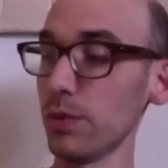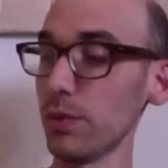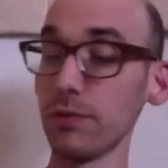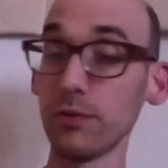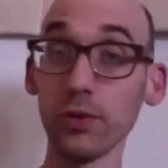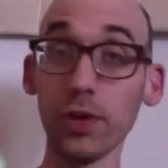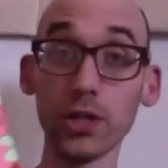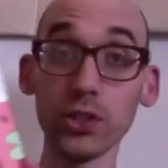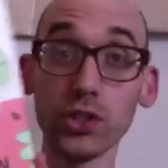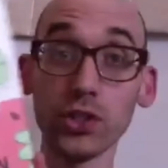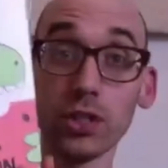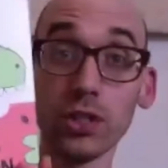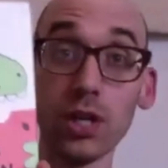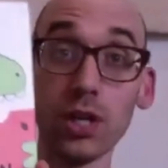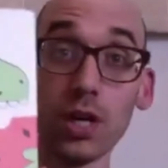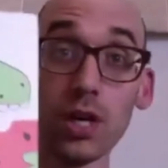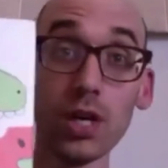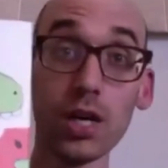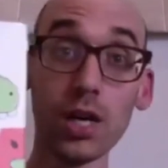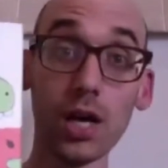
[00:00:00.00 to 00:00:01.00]

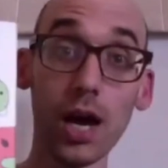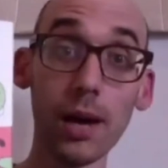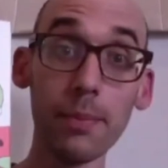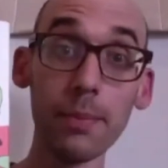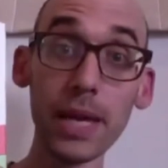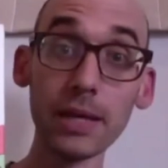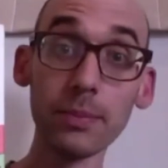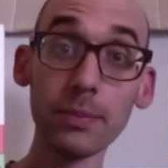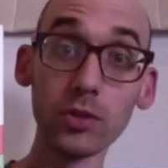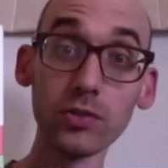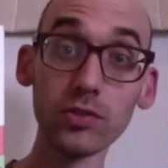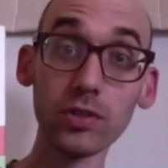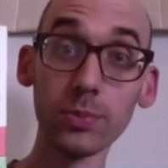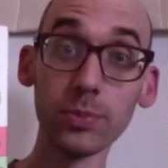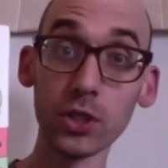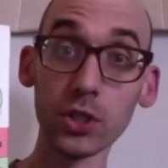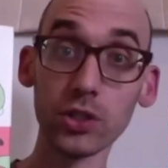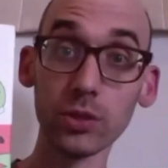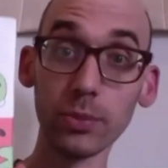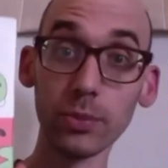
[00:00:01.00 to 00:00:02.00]
refresher, I make
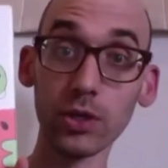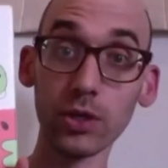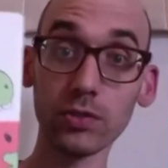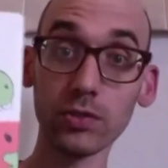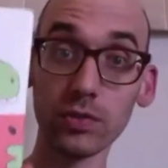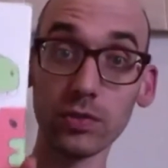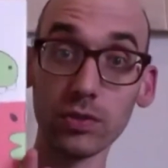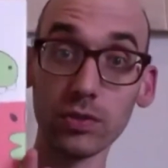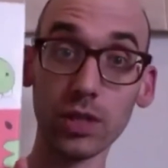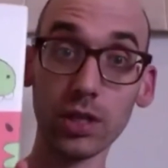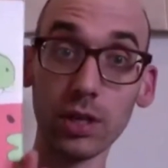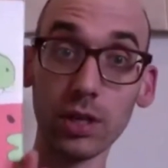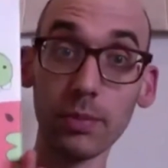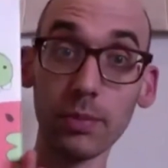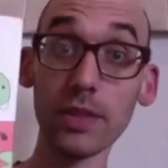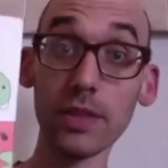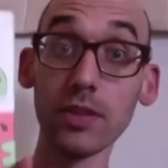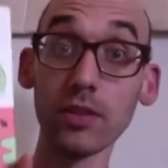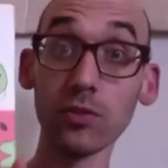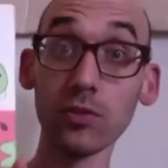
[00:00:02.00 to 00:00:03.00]
mostly picture books. Like
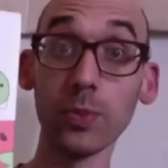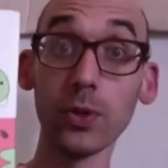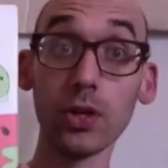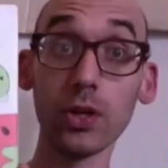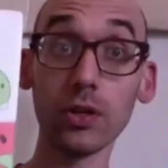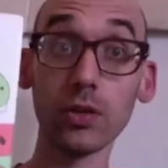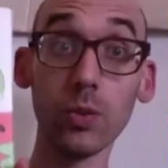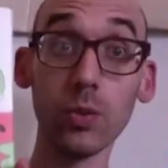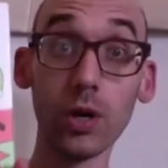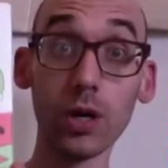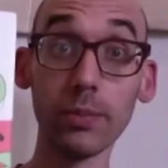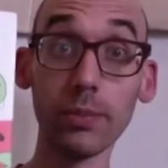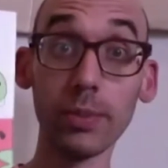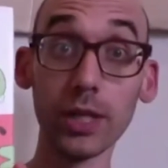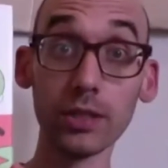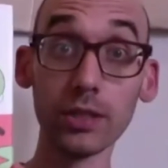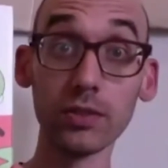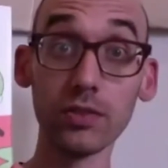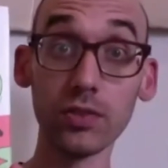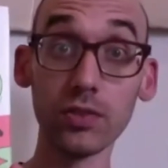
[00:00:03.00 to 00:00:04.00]
I made this book, The
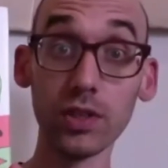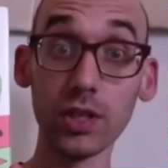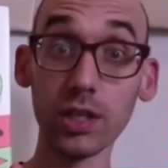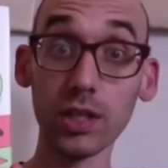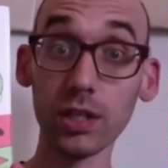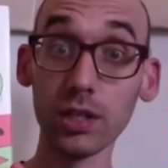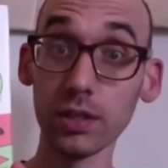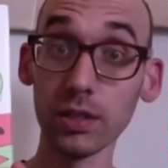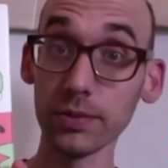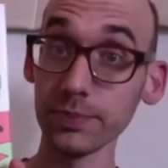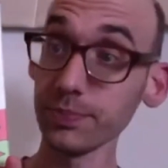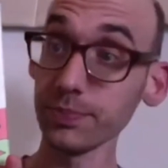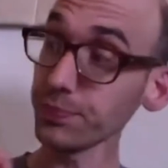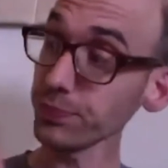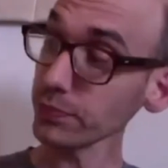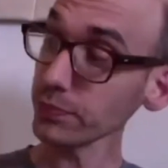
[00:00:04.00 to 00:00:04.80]
Watermelon Seed,